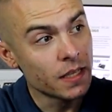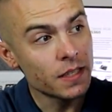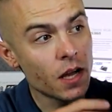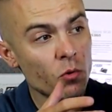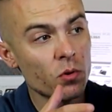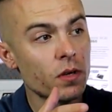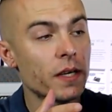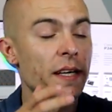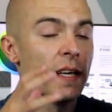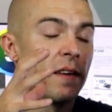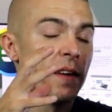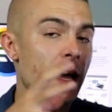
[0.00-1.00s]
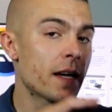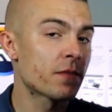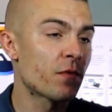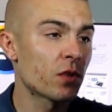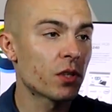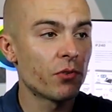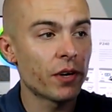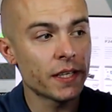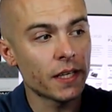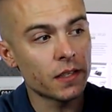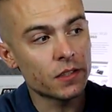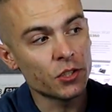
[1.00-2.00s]
Now as for the
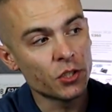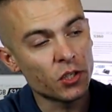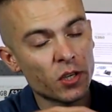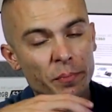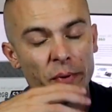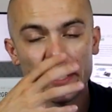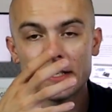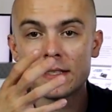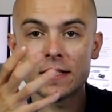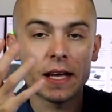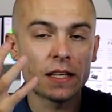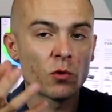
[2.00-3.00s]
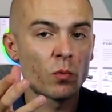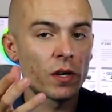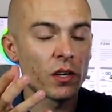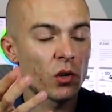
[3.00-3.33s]
radiator, you can place it anywhere